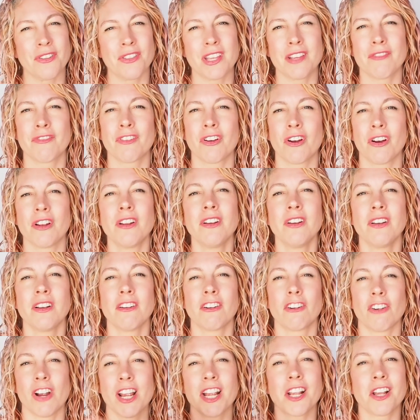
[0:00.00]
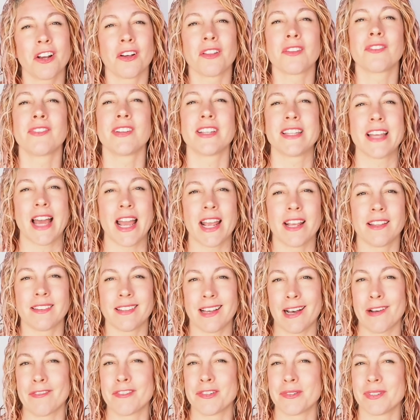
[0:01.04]
that you've got great curls for days
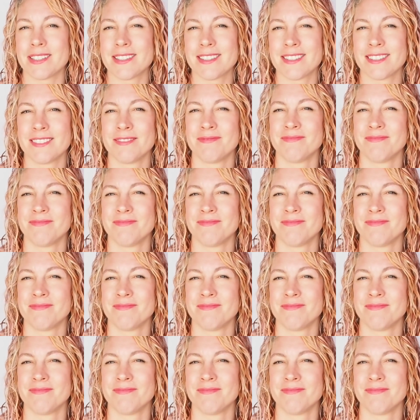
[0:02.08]
afterwards.